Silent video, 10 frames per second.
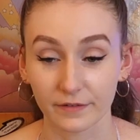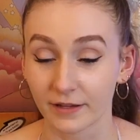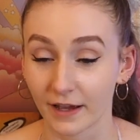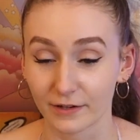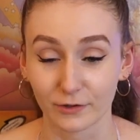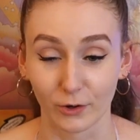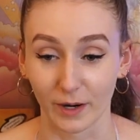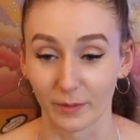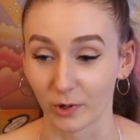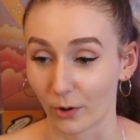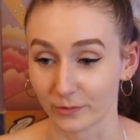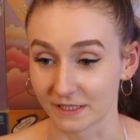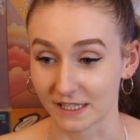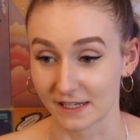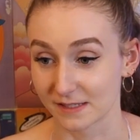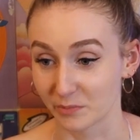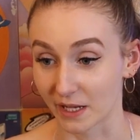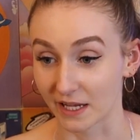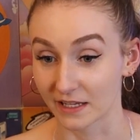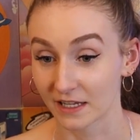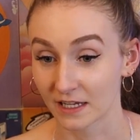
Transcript: I don't know where I'm going with this, but